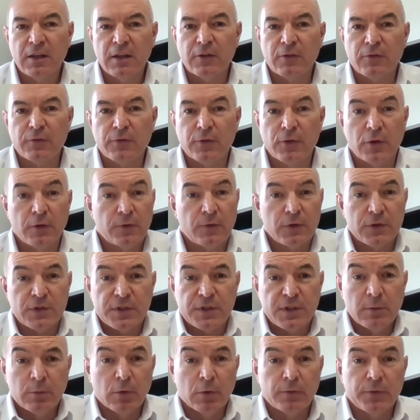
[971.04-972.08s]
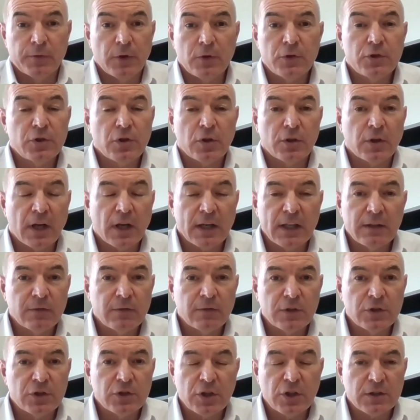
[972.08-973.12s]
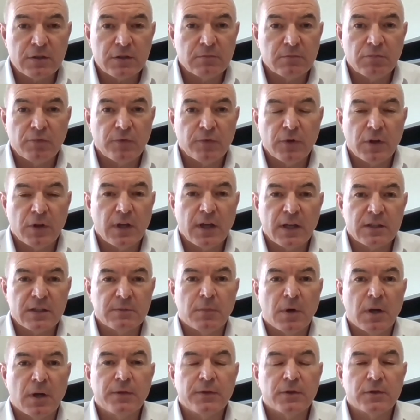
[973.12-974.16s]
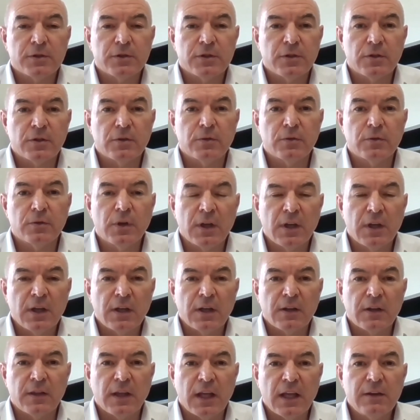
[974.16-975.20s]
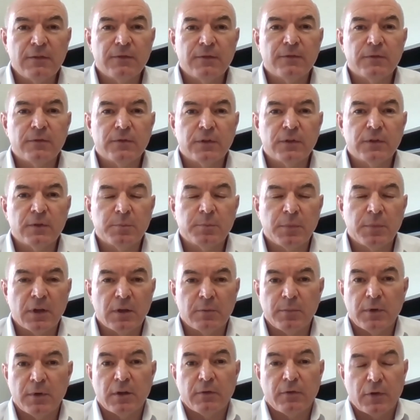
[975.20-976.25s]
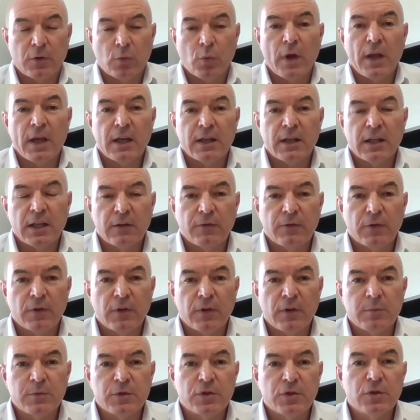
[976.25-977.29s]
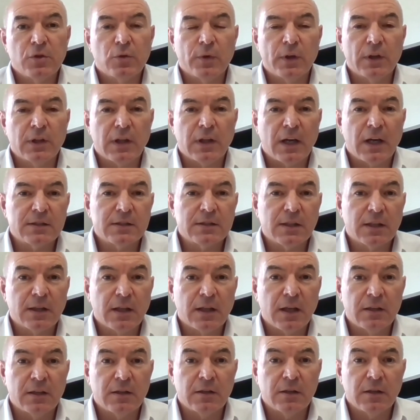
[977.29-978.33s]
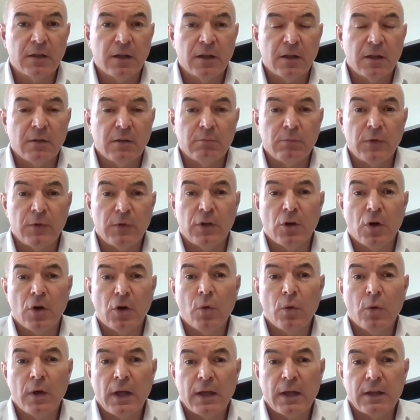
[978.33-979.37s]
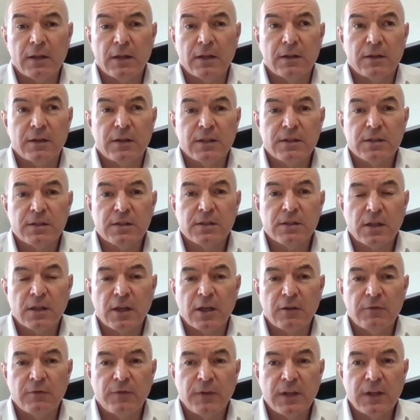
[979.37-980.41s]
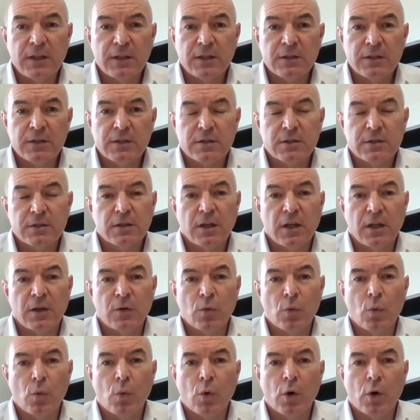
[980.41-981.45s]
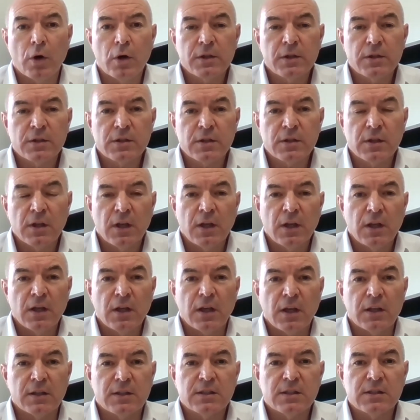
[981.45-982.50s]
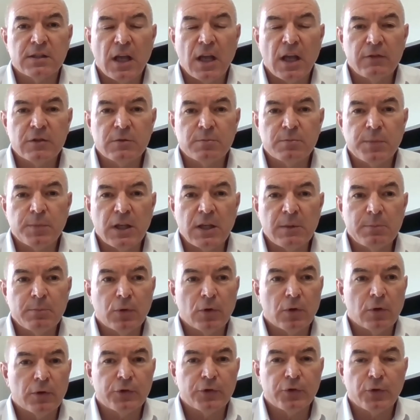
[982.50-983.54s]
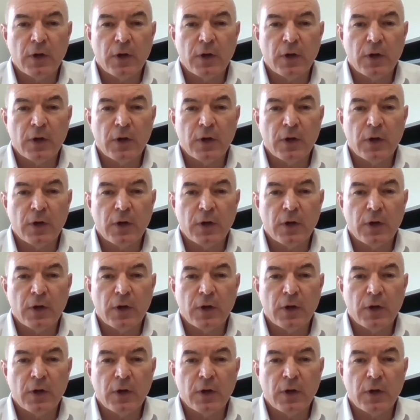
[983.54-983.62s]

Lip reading: for the foreseeable future, not even just for the next month or two, they've been a bit of an awakening for them too, realizing that, this is a convenience, it works, it saves people